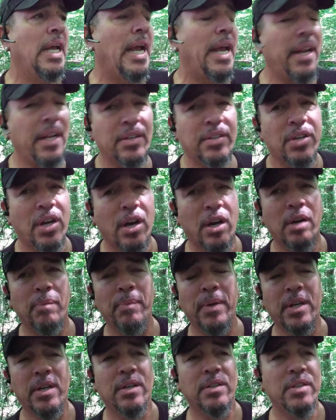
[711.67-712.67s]
And that's
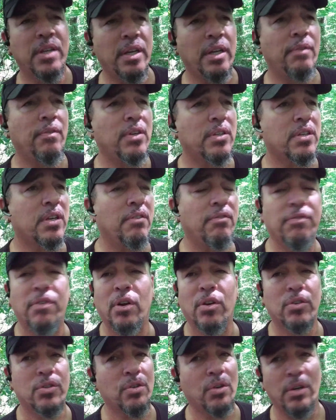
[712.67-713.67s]
hard because any of us can
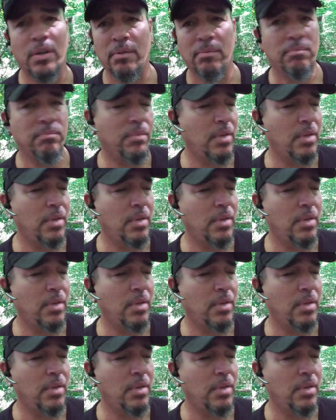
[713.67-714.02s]
fall short.